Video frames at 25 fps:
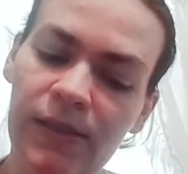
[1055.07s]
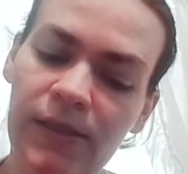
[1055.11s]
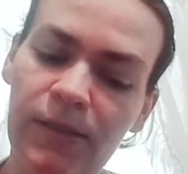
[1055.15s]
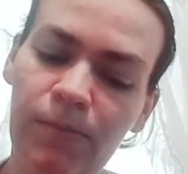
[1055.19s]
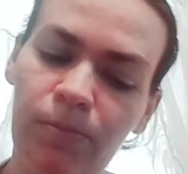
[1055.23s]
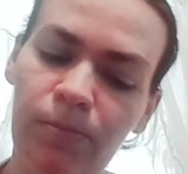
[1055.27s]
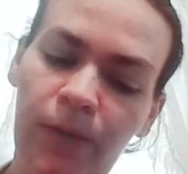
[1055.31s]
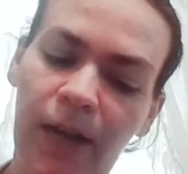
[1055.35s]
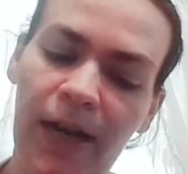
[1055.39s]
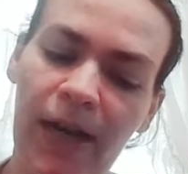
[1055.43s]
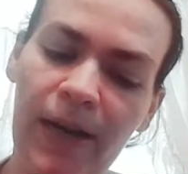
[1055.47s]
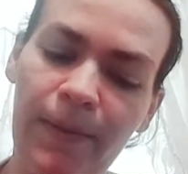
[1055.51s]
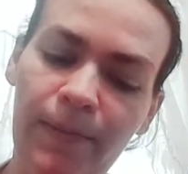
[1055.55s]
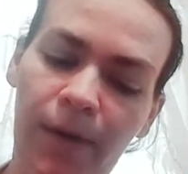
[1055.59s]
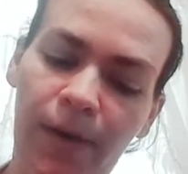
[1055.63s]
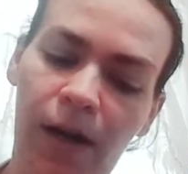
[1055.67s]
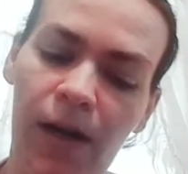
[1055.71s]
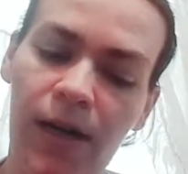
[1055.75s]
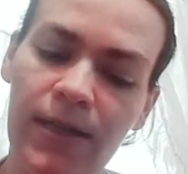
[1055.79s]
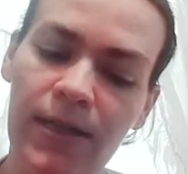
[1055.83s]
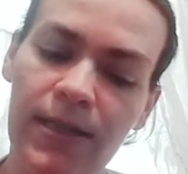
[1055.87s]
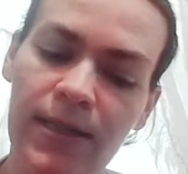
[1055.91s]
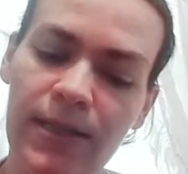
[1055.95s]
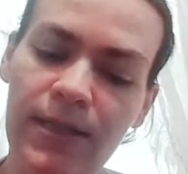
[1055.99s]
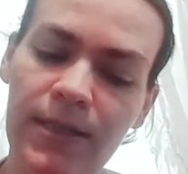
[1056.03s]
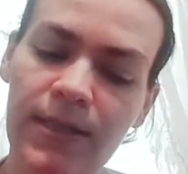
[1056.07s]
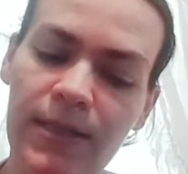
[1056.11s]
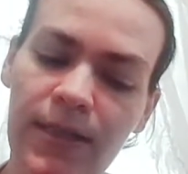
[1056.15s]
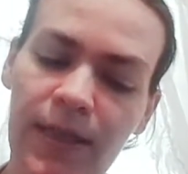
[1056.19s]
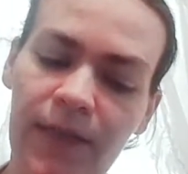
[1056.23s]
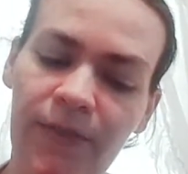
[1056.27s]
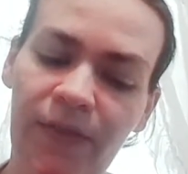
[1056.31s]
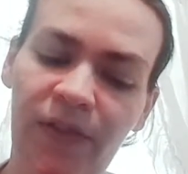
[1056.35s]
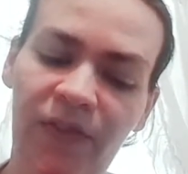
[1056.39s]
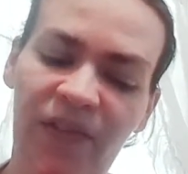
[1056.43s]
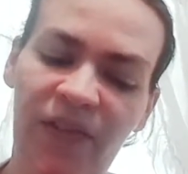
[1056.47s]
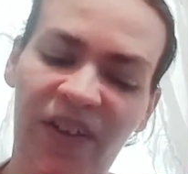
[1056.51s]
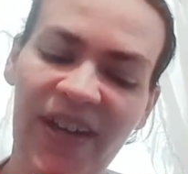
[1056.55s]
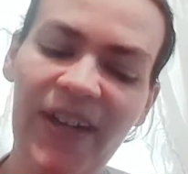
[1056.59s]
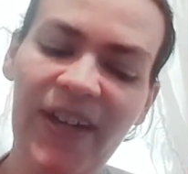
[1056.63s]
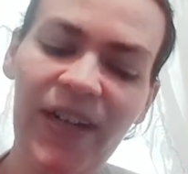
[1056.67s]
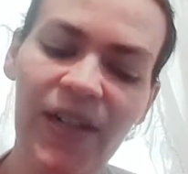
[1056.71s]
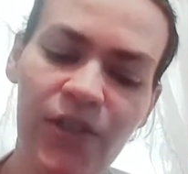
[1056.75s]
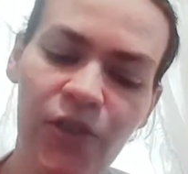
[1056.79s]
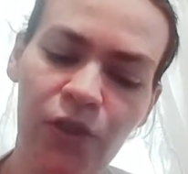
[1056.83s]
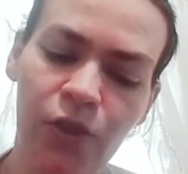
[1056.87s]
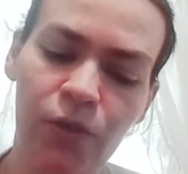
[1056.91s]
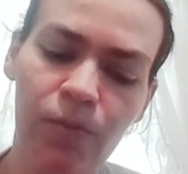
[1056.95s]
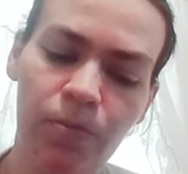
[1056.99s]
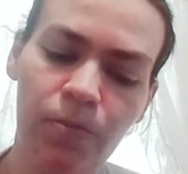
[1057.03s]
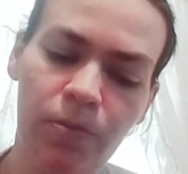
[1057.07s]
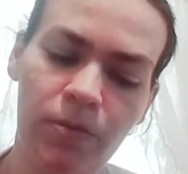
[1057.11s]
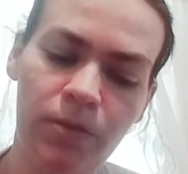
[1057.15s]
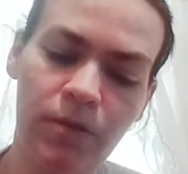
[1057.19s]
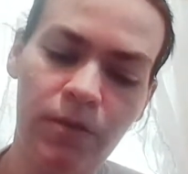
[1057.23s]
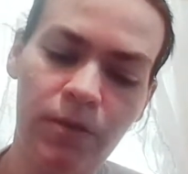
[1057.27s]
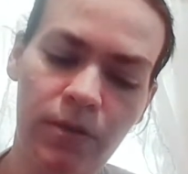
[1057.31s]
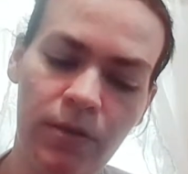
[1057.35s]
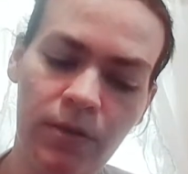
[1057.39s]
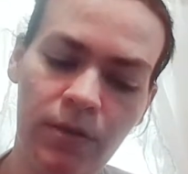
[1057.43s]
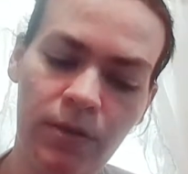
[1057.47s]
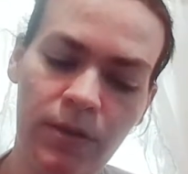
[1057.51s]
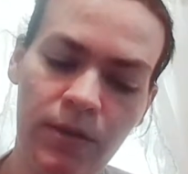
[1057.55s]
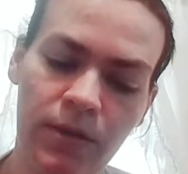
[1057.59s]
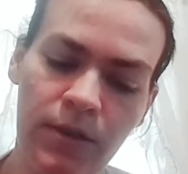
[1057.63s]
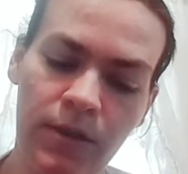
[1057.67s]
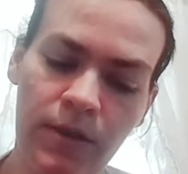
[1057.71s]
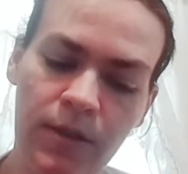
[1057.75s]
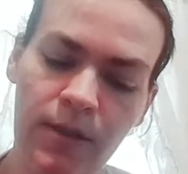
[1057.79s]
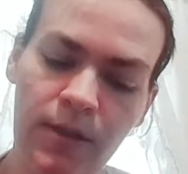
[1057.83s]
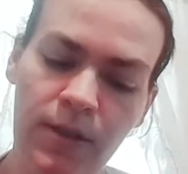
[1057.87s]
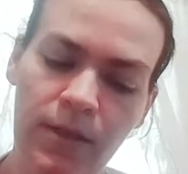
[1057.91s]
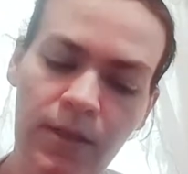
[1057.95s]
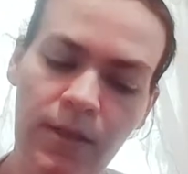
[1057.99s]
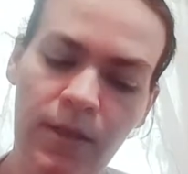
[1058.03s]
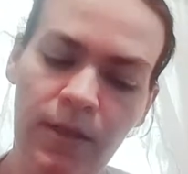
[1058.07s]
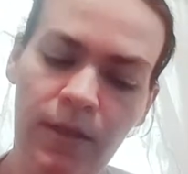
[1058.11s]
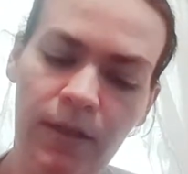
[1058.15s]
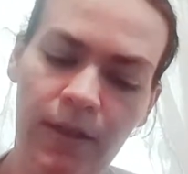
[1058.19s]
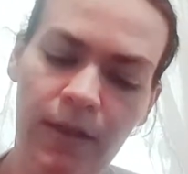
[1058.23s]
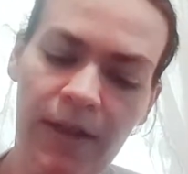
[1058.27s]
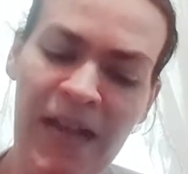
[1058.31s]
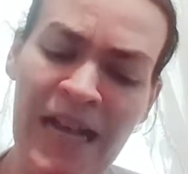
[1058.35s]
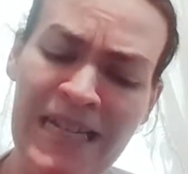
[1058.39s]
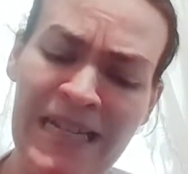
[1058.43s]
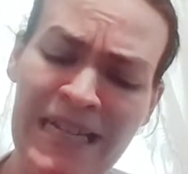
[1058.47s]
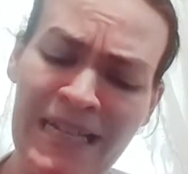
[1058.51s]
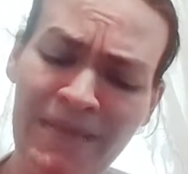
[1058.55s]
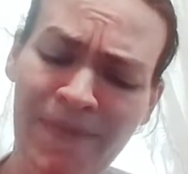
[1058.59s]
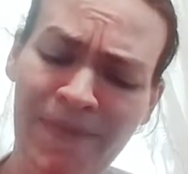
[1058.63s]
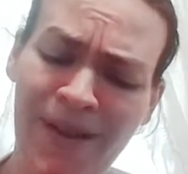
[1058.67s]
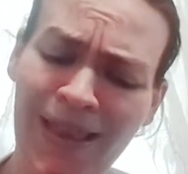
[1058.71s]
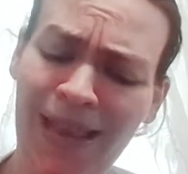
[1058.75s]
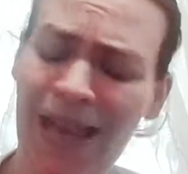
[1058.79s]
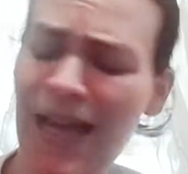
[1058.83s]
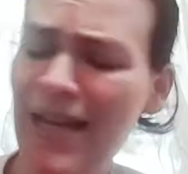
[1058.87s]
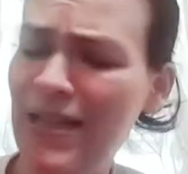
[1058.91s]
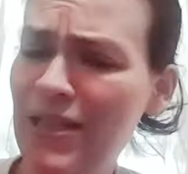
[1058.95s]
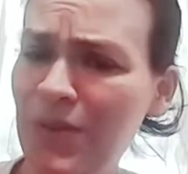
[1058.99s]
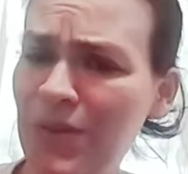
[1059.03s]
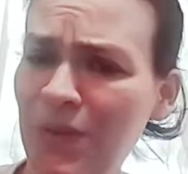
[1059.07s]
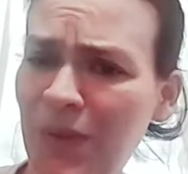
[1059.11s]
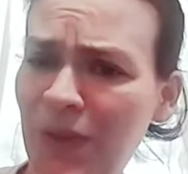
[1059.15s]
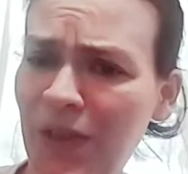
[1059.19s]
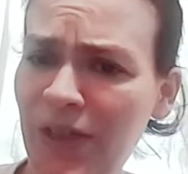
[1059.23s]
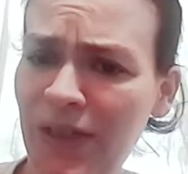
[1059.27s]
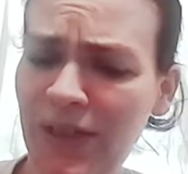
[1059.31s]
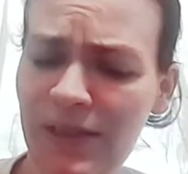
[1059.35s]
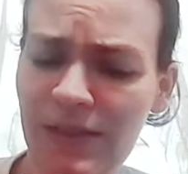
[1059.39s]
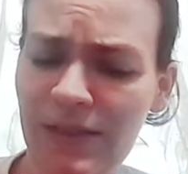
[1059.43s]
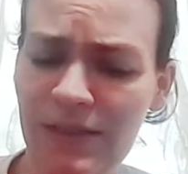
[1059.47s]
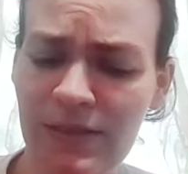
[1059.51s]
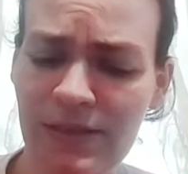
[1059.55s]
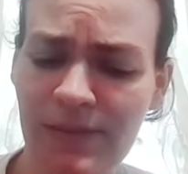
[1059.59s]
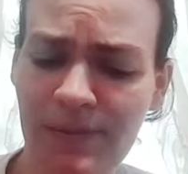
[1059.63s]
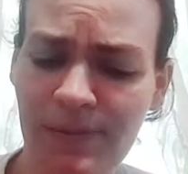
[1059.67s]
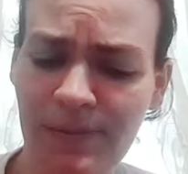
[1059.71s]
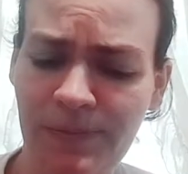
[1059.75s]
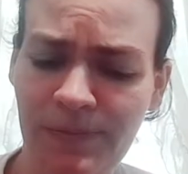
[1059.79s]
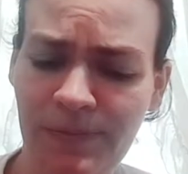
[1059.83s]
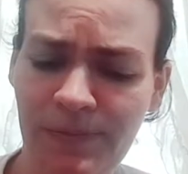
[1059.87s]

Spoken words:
the blind boxes, even if I get a dupe. And this is my last one.